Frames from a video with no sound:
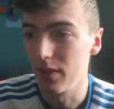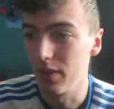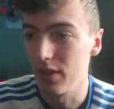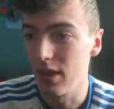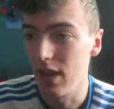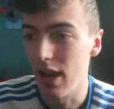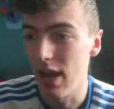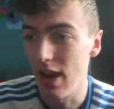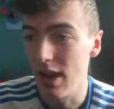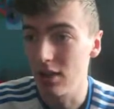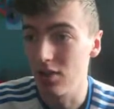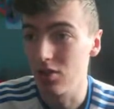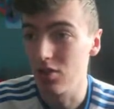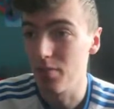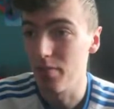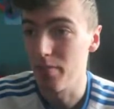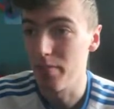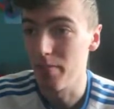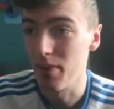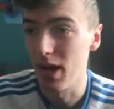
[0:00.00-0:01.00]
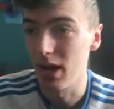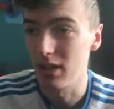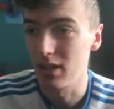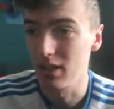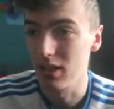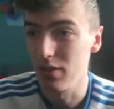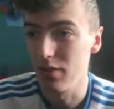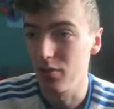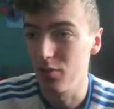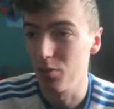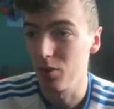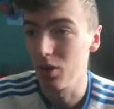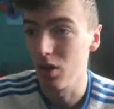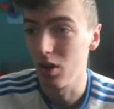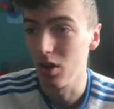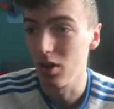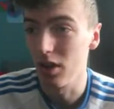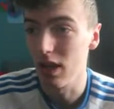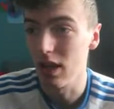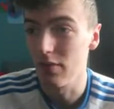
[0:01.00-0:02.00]
Yeah, it's massive. We
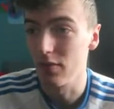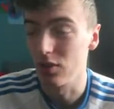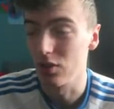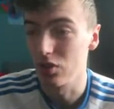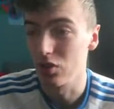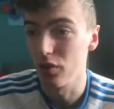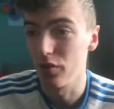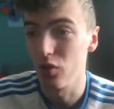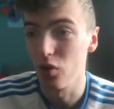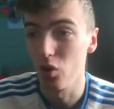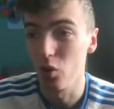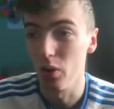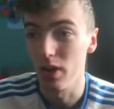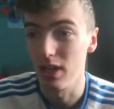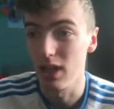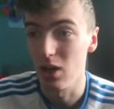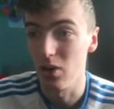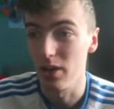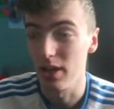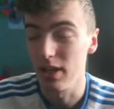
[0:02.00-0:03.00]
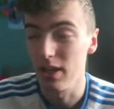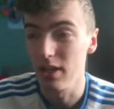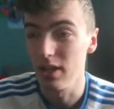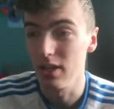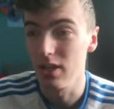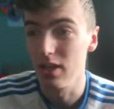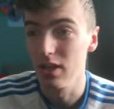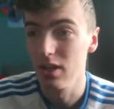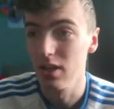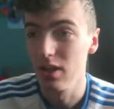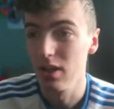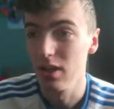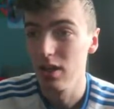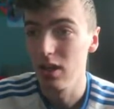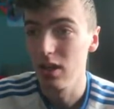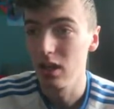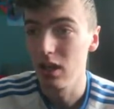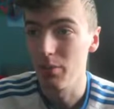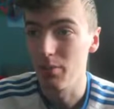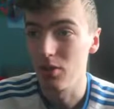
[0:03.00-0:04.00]
got even stuff all the way down here.
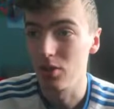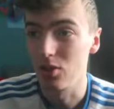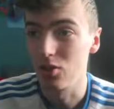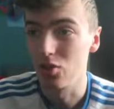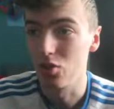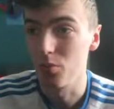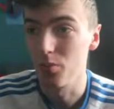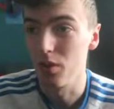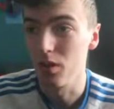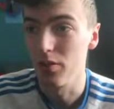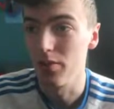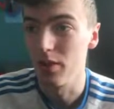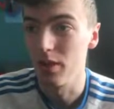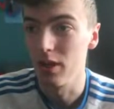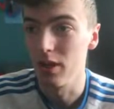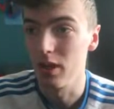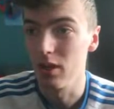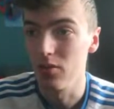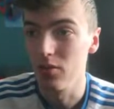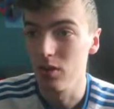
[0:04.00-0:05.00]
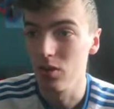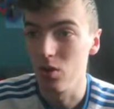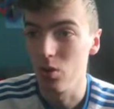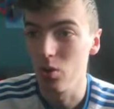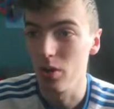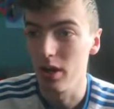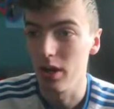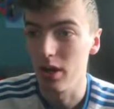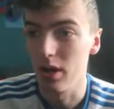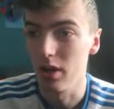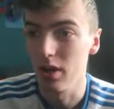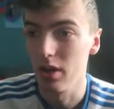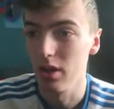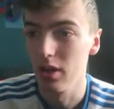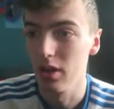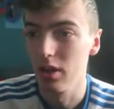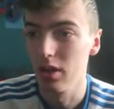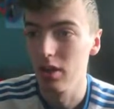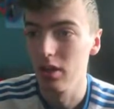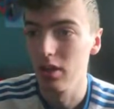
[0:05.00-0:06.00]
Let me just jump over here real quick.
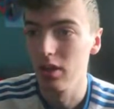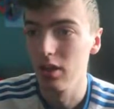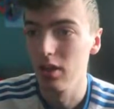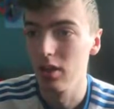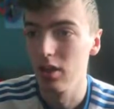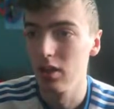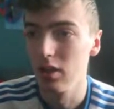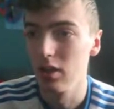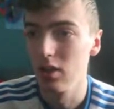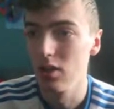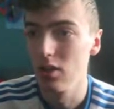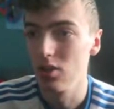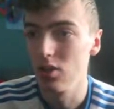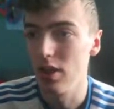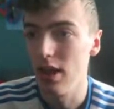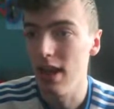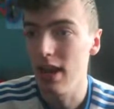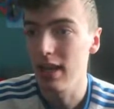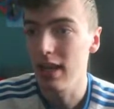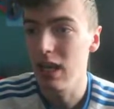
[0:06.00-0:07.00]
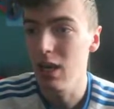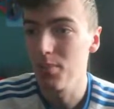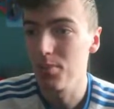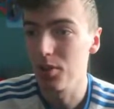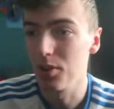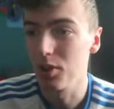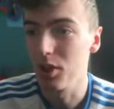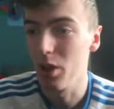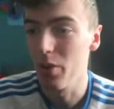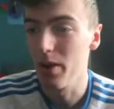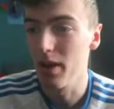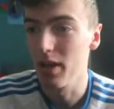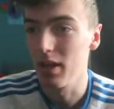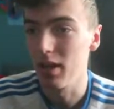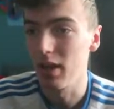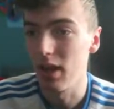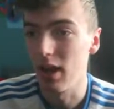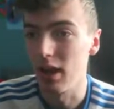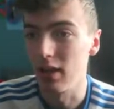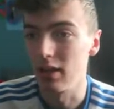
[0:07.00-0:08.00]
So yeah, it keeps on
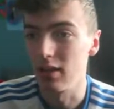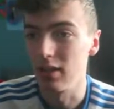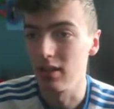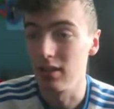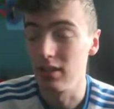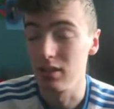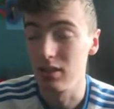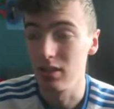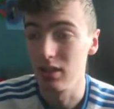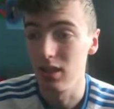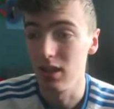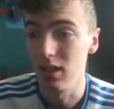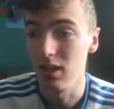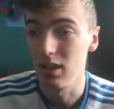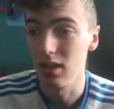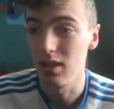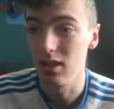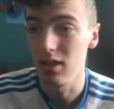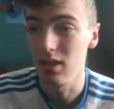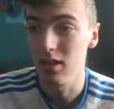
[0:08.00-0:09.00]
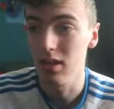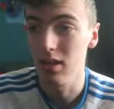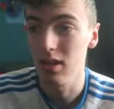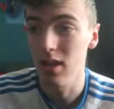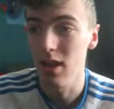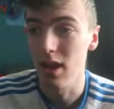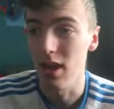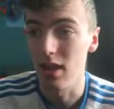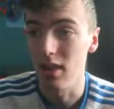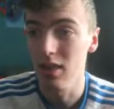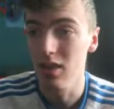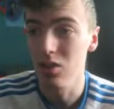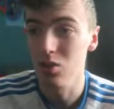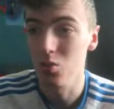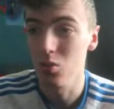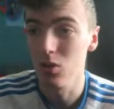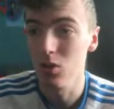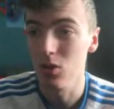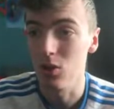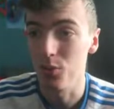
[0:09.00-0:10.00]
going, and yeah,
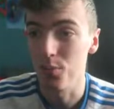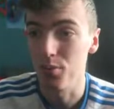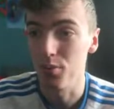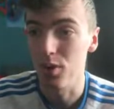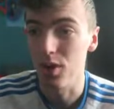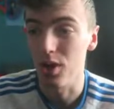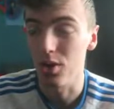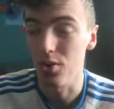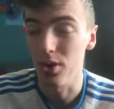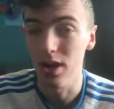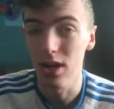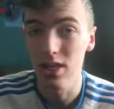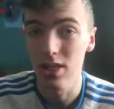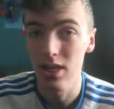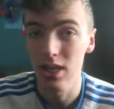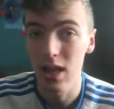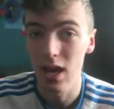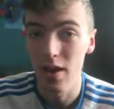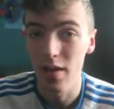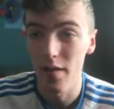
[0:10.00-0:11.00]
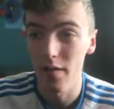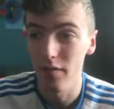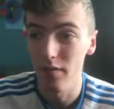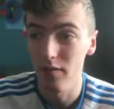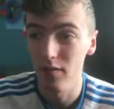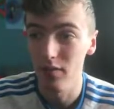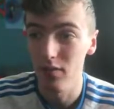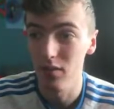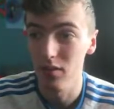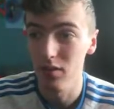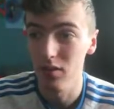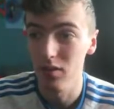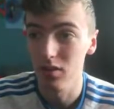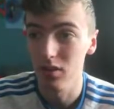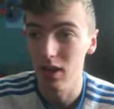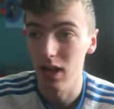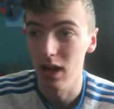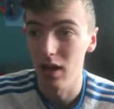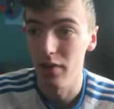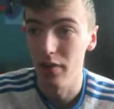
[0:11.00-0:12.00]
this world is pretty crazy that I've
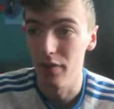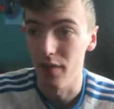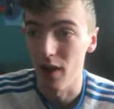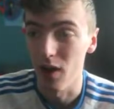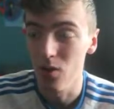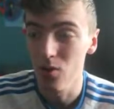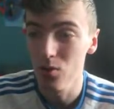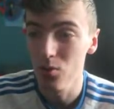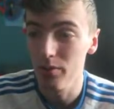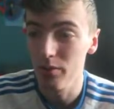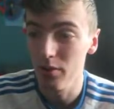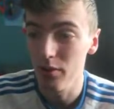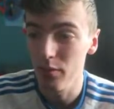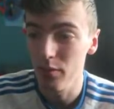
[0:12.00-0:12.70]
kind of found.